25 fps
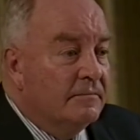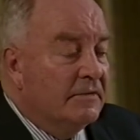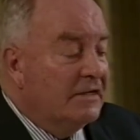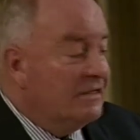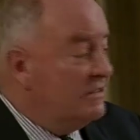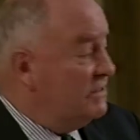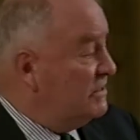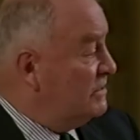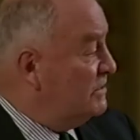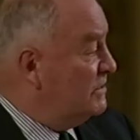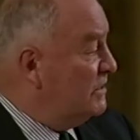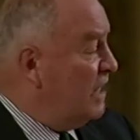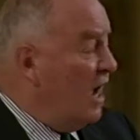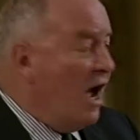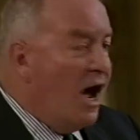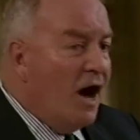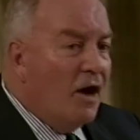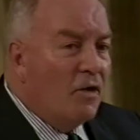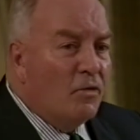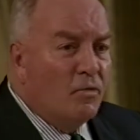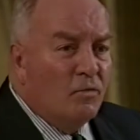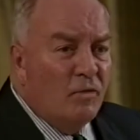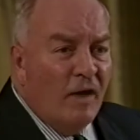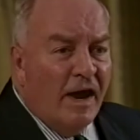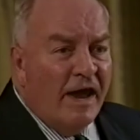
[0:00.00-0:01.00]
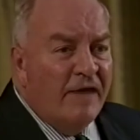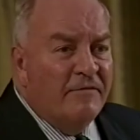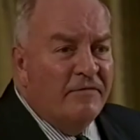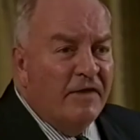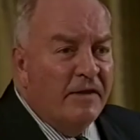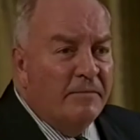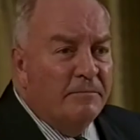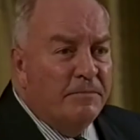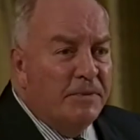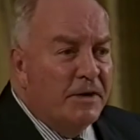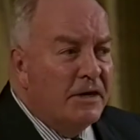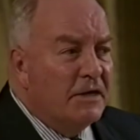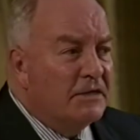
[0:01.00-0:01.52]
this stark,
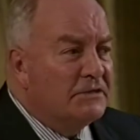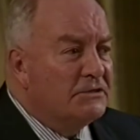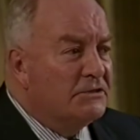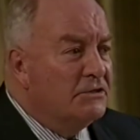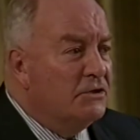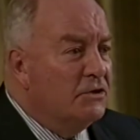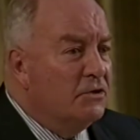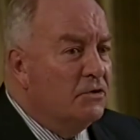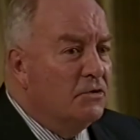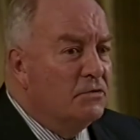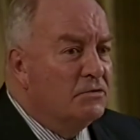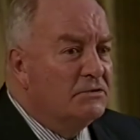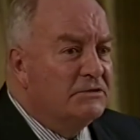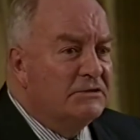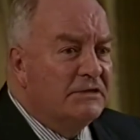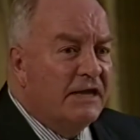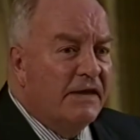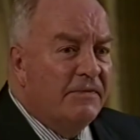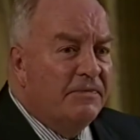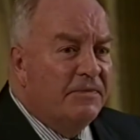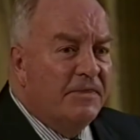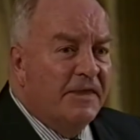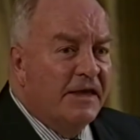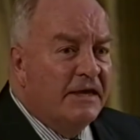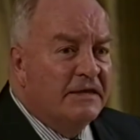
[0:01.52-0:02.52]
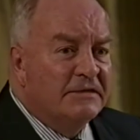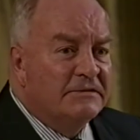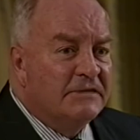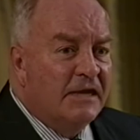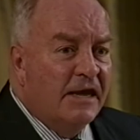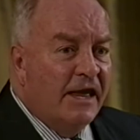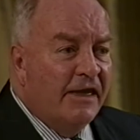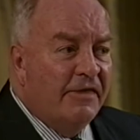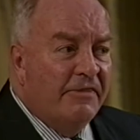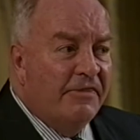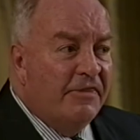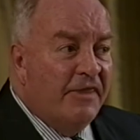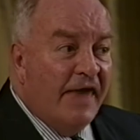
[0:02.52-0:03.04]
raving person who said things
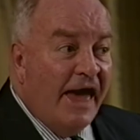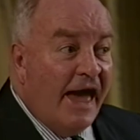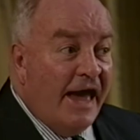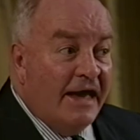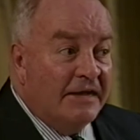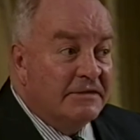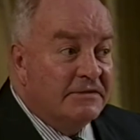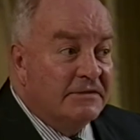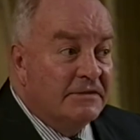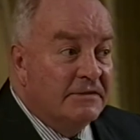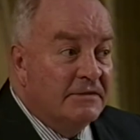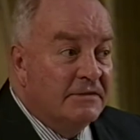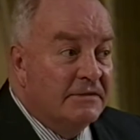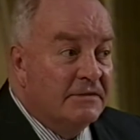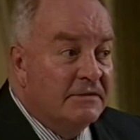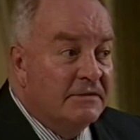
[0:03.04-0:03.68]
like that,